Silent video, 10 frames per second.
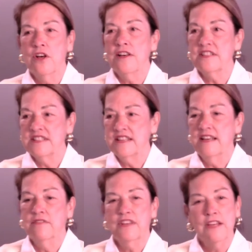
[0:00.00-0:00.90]
loss
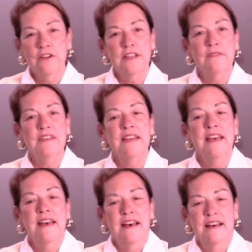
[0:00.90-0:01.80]
of caregiving,
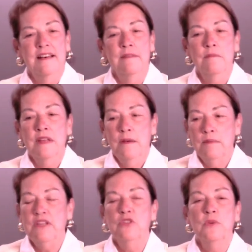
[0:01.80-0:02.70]

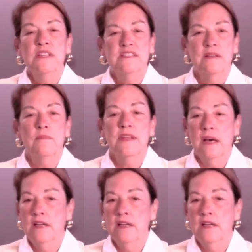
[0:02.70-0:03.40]
be doing something.